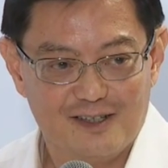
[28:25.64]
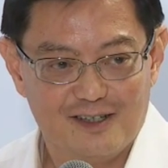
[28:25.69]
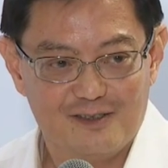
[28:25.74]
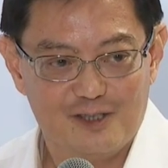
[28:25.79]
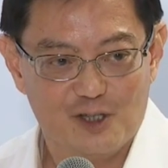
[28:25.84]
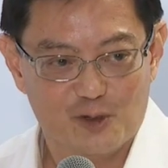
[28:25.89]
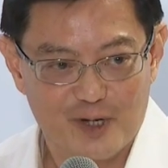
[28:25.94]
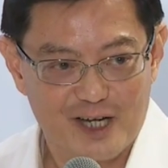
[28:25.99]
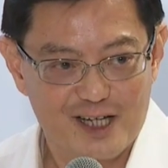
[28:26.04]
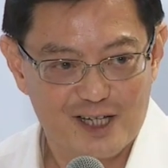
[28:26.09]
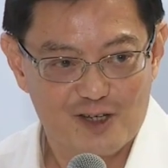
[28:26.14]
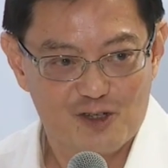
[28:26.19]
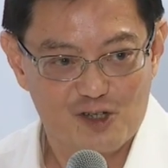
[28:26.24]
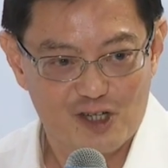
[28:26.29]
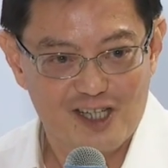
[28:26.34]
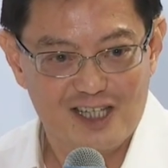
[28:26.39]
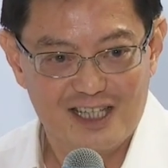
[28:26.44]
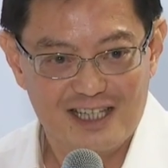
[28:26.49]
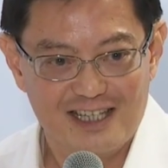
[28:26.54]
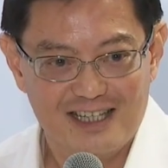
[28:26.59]
during the
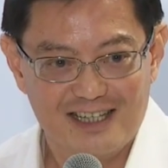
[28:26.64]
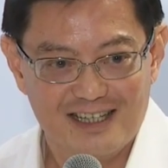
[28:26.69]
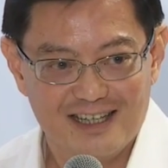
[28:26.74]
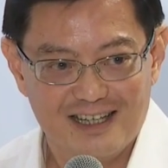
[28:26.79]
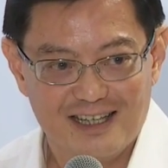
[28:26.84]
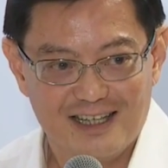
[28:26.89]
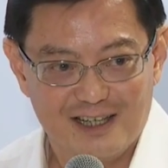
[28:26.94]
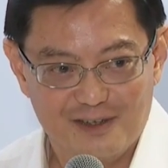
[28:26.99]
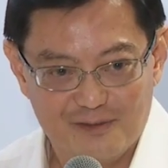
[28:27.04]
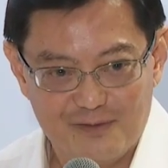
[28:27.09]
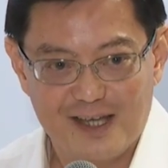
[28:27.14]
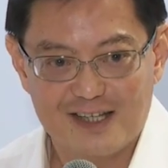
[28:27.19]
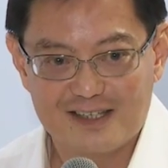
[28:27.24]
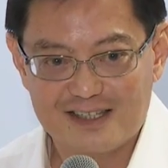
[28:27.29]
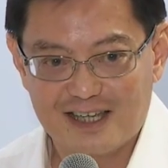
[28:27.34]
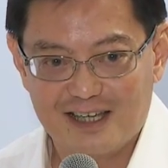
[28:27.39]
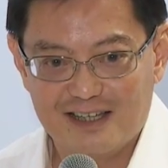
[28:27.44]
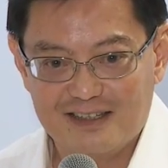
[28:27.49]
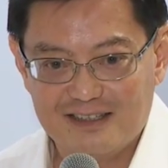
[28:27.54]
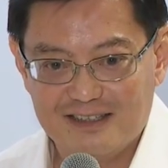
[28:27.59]
G E. In fact,
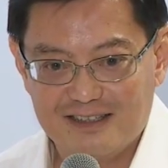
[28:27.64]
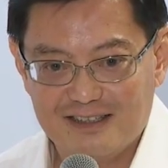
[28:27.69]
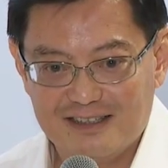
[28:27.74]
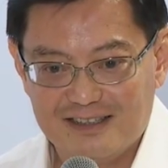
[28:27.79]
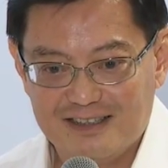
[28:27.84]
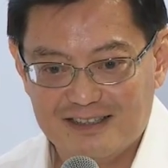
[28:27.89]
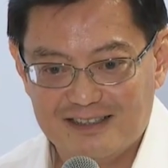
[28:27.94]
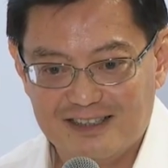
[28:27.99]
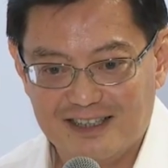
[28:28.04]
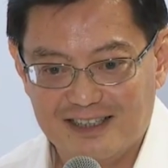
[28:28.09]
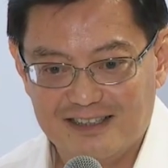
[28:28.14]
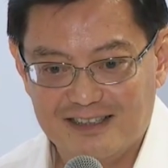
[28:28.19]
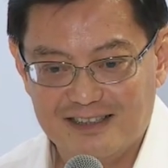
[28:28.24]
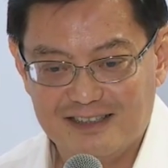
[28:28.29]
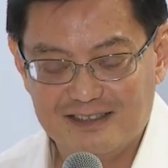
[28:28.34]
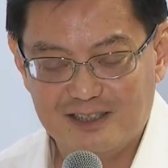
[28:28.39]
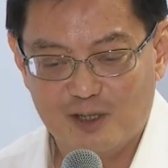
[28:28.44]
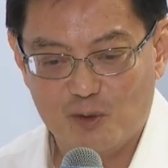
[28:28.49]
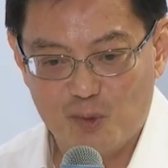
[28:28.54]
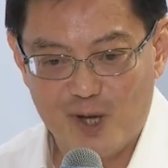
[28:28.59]
the,
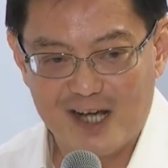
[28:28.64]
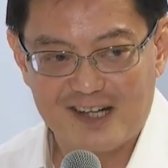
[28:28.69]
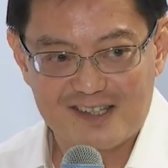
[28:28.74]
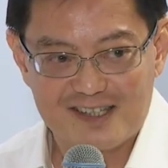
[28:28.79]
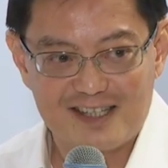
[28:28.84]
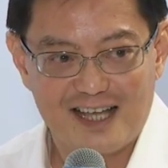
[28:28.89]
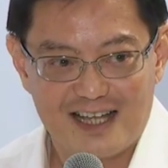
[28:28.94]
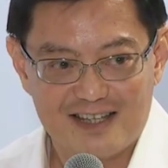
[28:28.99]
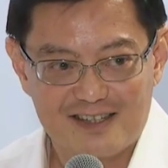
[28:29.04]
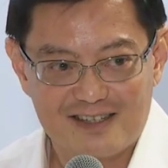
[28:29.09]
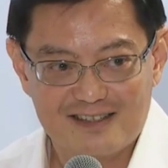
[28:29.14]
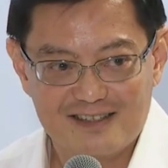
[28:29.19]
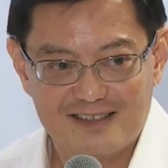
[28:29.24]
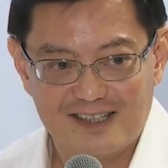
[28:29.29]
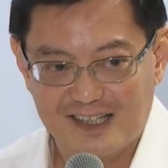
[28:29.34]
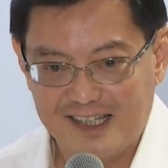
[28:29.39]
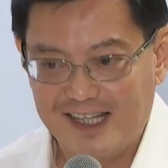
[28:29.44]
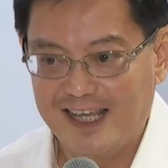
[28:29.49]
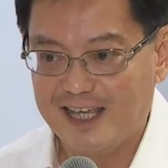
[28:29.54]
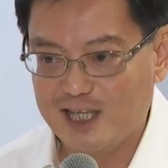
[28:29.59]
the work starts the
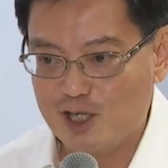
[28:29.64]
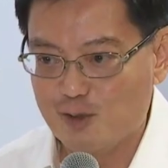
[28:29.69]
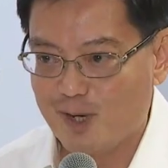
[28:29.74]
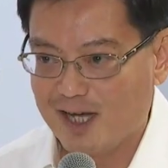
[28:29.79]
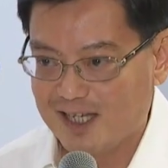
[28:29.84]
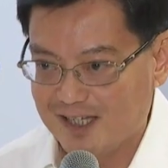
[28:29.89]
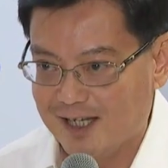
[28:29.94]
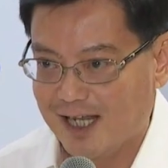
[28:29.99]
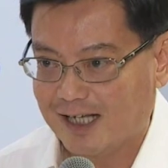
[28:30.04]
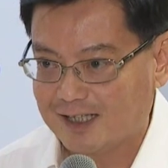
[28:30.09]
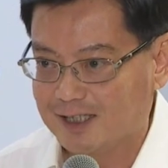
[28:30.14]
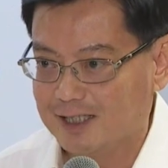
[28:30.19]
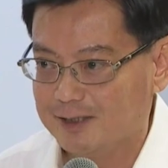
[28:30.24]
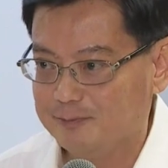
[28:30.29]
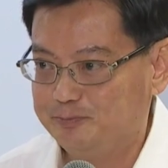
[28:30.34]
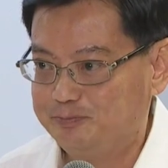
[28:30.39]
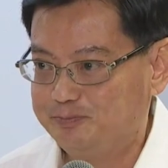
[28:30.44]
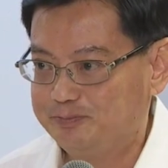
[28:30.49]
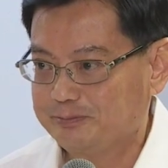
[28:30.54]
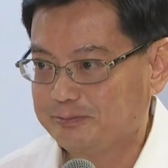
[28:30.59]
day you are elected.
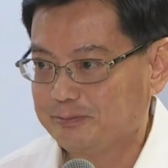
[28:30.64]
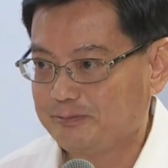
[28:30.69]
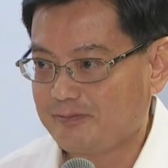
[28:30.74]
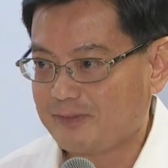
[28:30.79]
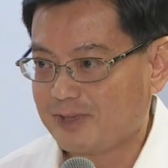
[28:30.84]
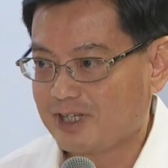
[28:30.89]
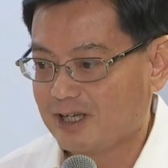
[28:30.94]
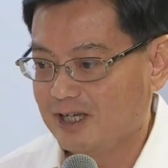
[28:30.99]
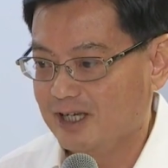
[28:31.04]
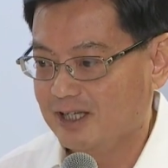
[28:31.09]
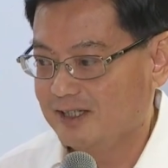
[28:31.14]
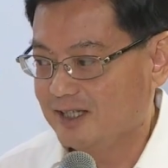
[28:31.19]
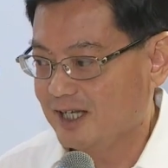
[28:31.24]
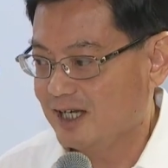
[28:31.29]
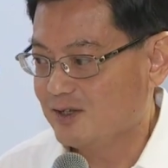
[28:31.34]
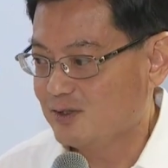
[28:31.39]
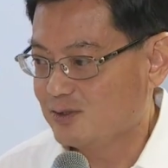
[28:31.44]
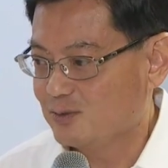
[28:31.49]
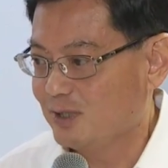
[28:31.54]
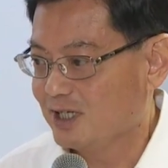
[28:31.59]
And that
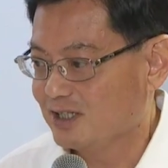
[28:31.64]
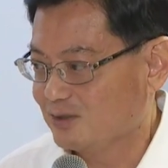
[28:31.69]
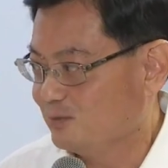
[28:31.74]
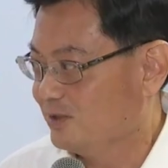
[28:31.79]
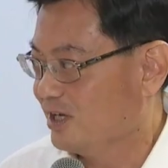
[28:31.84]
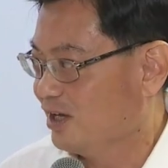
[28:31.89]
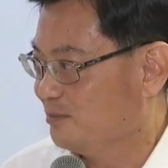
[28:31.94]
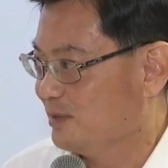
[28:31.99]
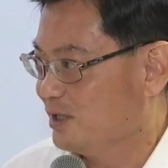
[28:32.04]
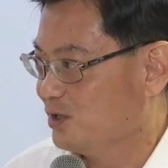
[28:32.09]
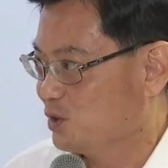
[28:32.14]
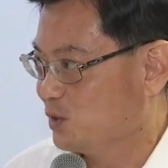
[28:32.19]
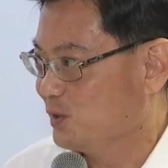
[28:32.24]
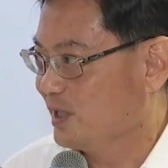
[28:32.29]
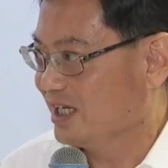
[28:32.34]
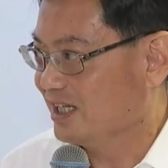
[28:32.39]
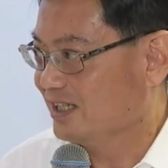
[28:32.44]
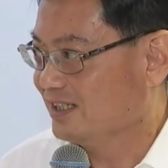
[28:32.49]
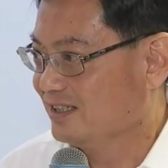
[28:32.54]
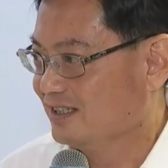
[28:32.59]
is what we have been
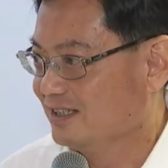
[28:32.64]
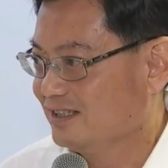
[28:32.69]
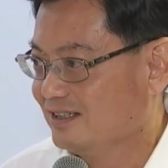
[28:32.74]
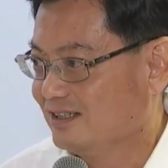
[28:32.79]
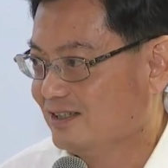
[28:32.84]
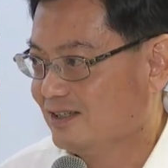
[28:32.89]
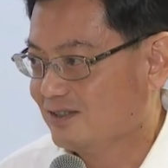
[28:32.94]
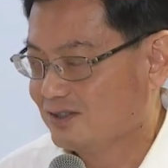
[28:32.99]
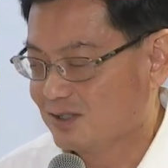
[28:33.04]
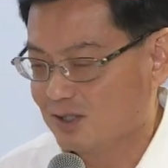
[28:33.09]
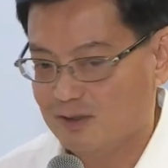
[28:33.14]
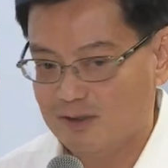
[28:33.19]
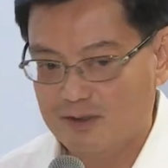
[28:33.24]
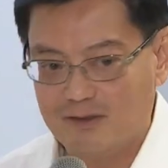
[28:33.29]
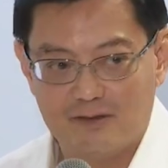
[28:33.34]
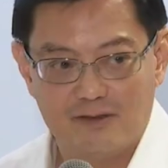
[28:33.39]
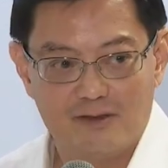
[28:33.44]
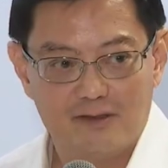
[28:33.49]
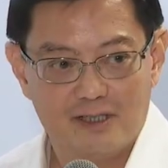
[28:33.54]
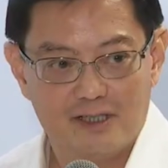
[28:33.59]
doing.
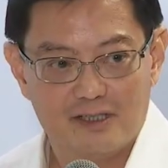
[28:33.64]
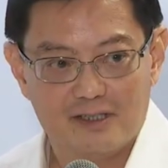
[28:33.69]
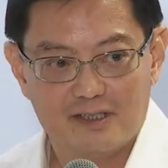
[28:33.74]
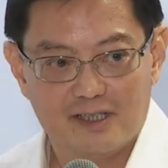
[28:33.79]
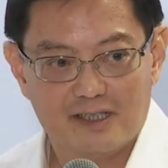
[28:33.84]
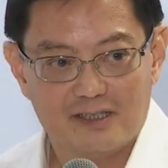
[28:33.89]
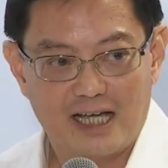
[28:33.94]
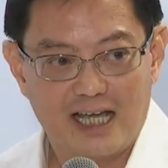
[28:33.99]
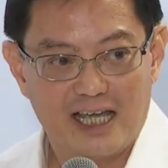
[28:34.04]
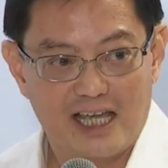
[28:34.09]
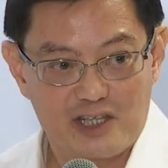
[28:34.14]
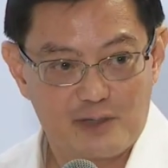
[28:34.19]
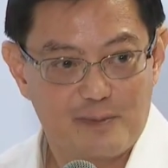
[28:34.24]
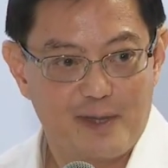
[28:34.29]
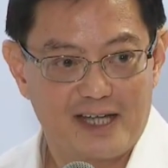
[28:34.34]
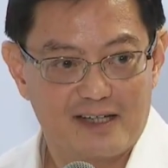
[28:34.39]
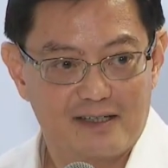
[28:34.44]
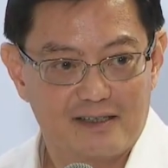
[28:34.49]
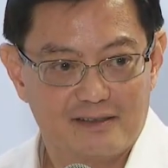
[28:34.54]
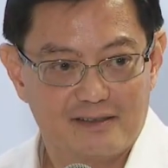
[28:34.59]
So I
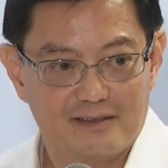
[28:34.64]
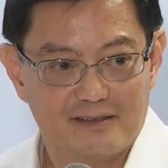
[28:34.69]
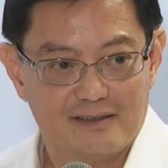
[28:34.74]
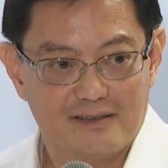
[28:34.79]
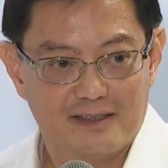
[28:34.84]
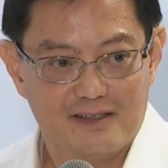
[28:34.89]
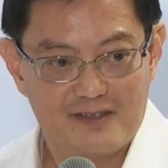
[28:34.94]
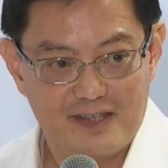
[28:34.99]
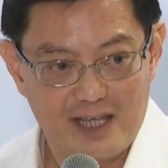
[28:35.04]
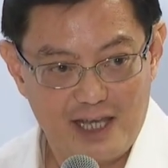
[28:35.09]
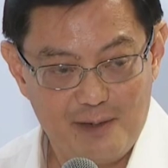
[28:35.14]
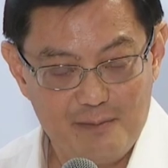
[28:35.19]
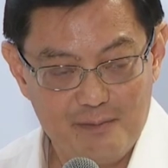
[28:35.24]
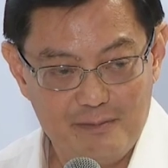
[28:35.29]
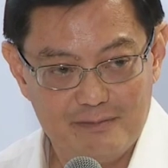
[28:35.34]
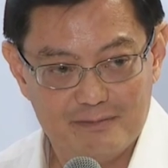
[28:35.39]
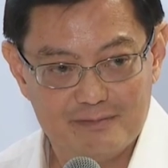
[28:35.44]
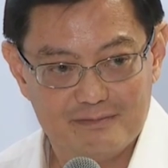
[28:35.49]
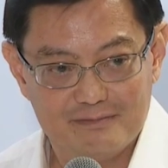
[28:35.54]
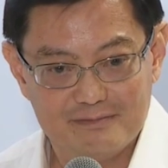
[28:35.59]
expect the same.
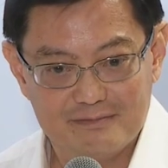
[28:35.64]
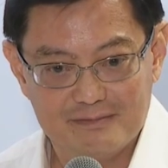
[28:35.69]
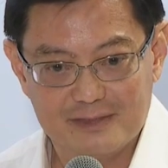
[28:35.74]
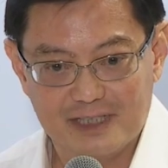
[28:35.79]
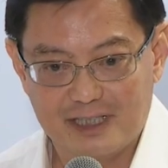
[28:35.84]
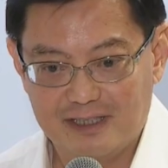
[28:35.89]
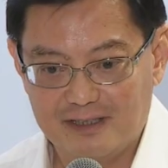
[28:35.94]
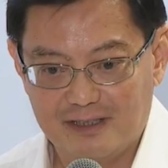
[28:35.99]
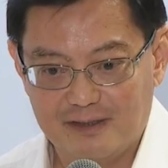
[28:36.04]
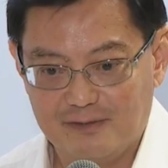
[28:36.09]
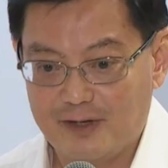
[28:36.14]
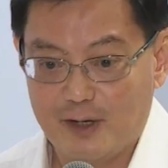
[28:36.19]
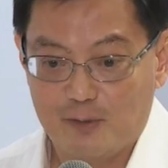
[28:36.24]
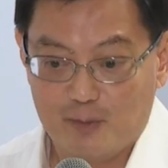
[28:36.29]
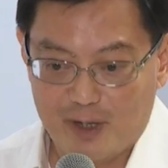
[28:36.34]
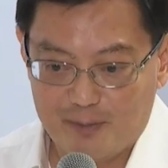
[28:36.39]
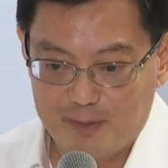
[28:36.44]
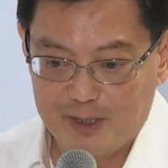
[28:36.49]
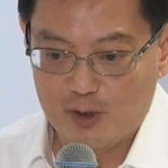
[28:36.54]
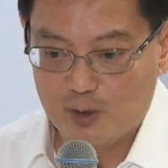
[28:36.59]
Uh, in fact, we
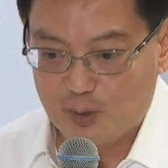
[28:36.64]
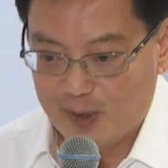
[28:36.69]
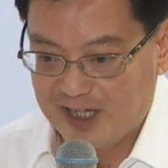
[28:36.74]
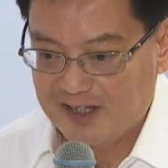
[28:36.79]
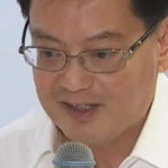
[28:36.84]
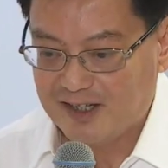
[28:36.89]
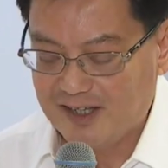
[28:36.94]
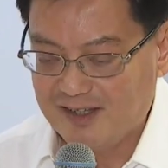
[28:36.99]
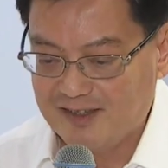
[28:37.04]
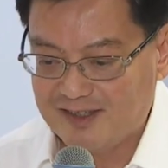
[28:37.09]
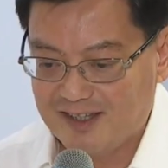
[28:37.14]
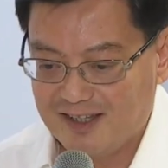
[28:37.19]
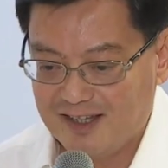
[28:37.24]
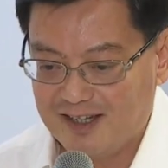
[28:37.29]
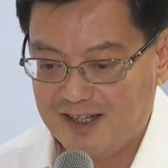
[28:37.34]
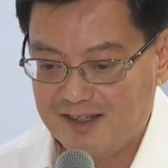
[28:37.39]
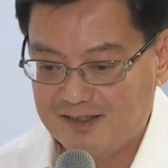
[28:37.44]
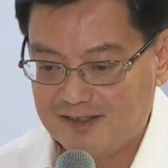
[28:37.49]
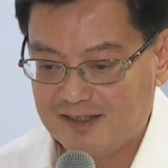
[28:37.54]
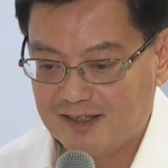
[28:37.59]
have been doing this. It
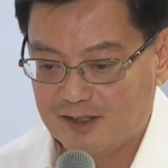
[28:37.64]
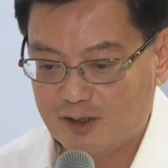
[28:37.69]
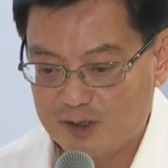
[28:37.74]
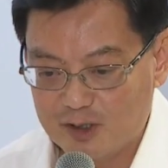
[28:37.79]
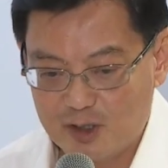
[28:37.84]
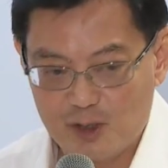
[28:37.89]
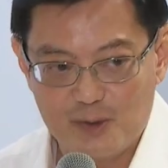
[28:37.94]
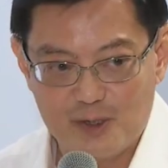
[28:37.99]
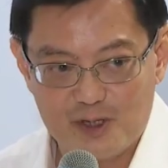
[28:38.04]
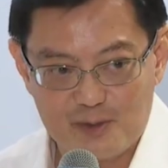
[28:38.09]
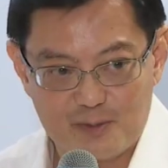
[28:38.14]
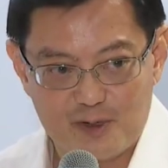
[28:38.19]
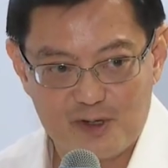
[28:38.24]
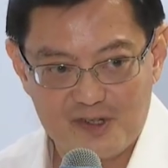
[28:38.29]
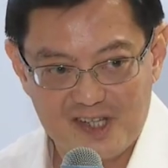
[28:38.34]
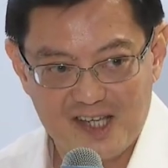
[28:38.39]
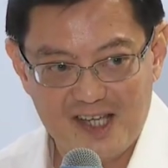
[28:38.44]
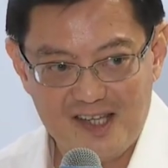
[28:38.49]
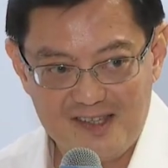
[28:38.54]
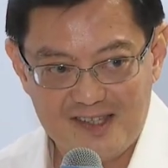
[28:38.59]
is a continuous
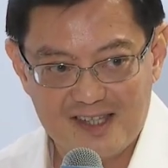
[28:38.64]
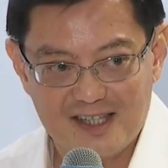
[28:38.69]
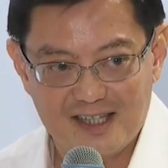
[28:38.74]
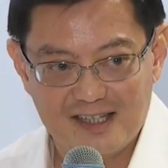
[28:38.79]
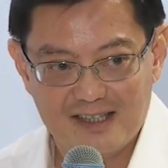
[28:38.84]
process.